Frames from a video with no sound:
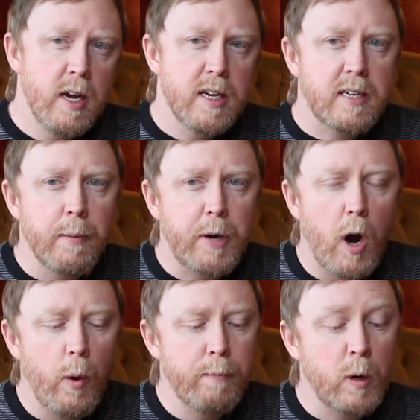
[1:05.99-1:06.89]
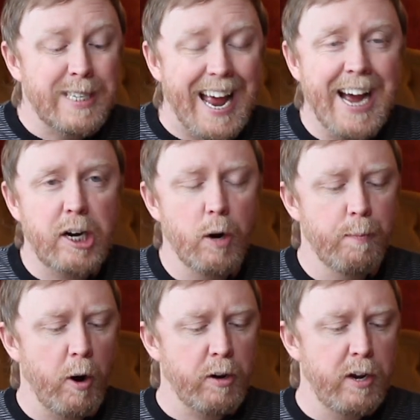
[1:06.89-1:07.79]
Simcoe and Mosaic
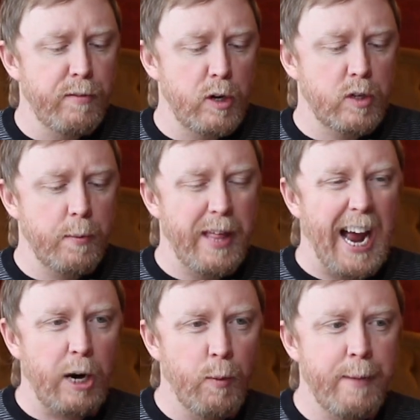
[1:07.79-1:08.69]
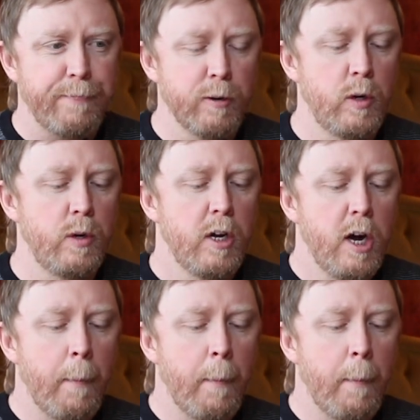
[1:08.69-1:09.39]
are giving you some of that grapefruit,